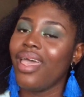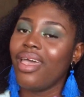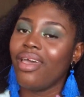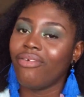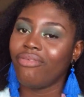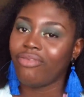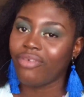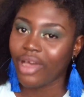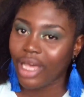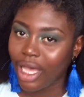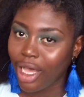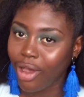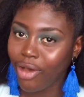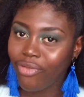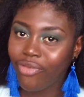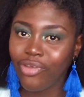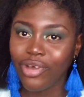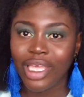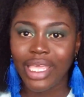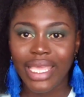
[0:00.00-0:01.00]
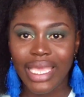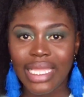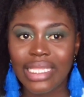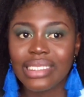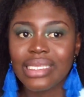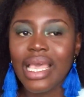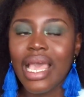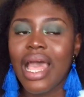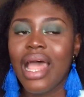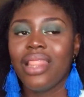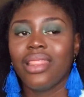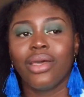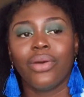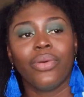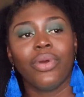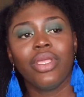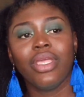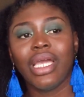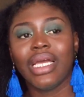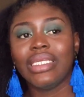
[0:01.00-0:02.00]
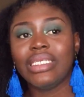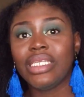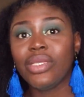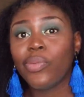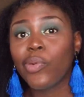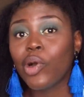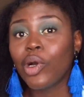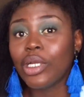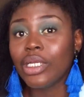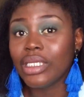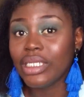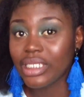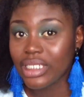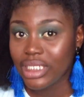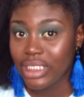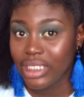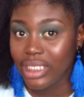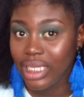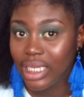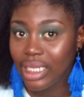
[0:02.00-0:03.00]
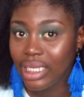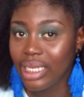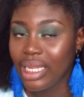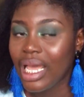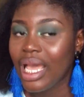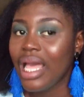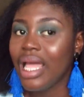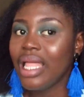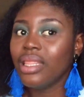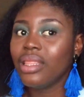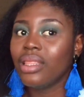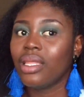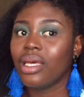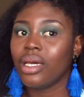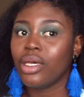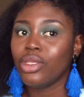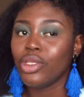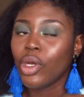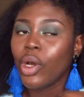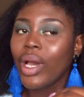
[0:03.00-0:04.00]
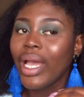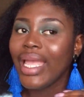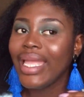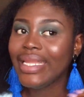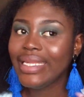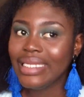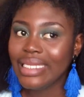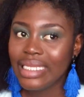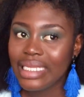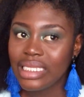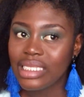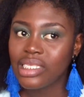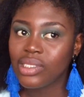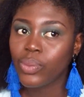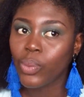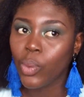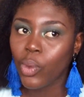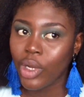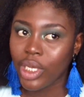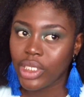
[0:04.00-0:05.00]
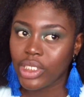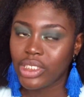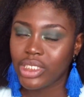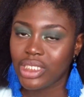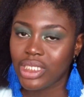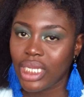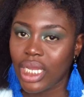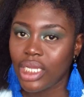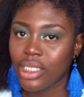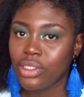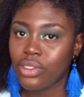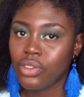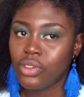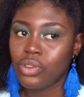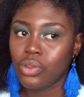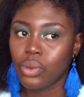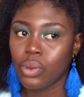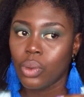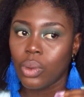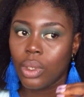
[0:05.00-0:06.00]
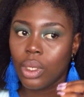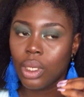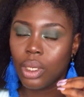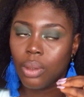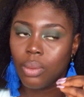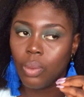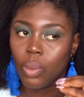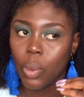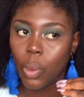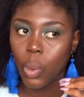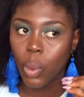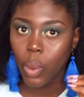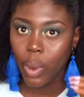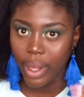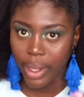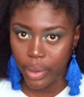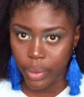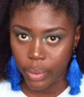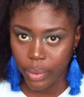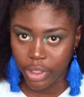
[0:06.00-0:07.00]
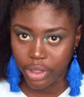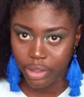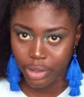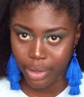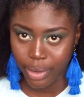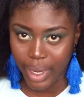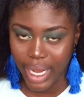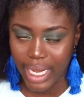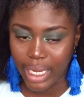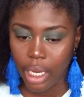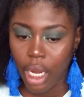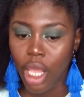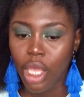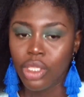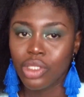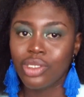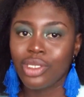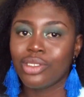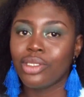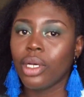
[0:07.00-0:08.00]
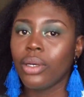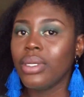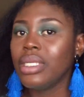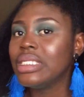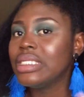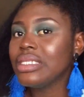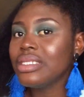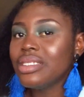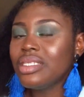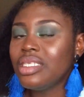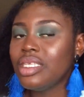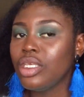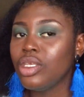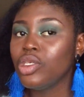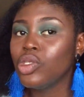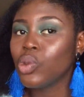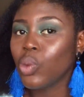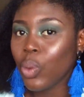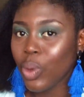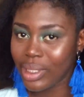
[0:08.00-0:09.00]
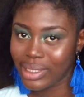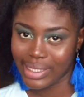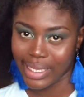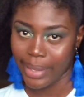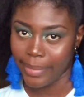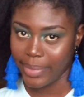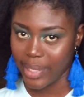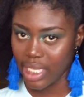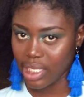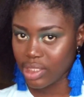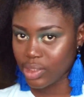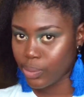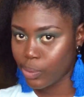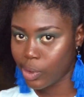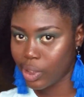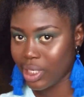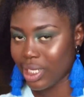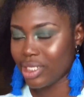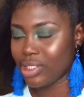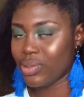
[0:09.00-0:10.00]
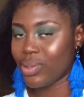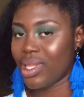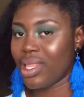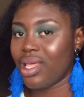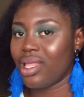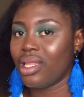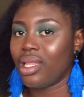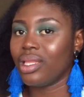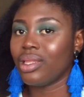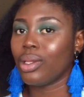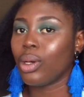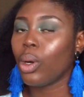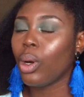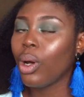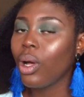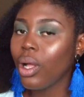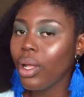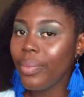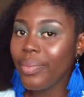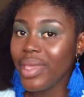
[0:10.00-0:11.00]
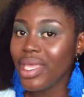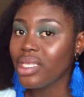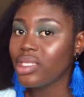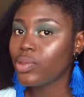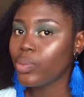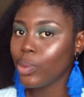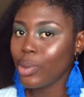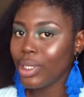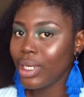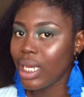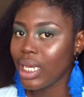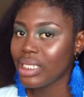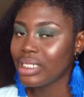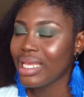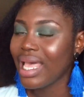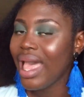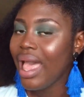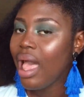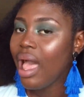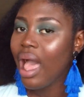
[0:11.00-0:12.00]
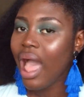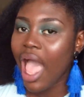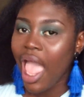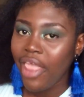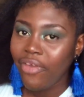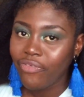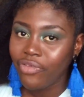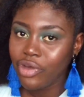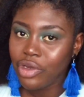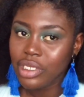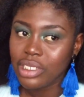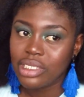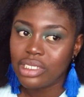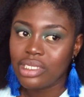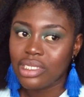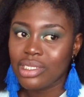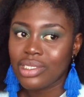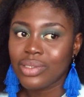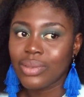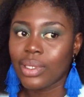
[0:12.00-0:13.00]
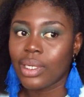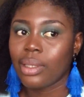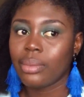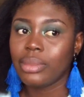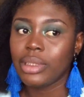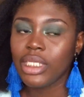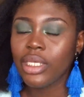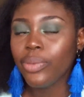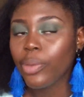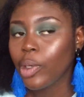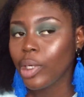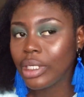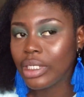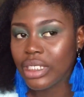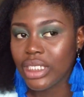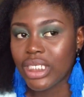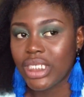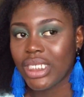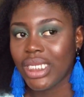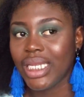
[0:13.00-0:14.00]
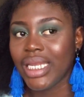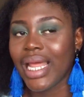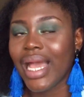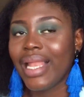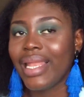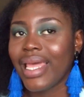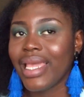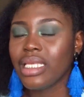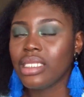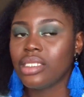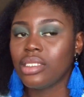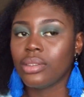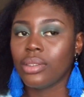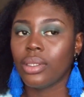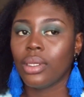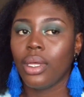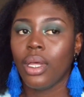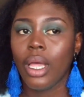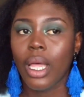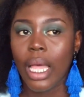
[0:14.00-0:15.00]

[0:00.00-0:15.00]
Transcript: ever forget that when you are deep conditioning, your hair needs moisture to work with, all right? So it's always good to use water-based products rather than the oil-based products. I, for instance, when I'm deep conditioning, I like to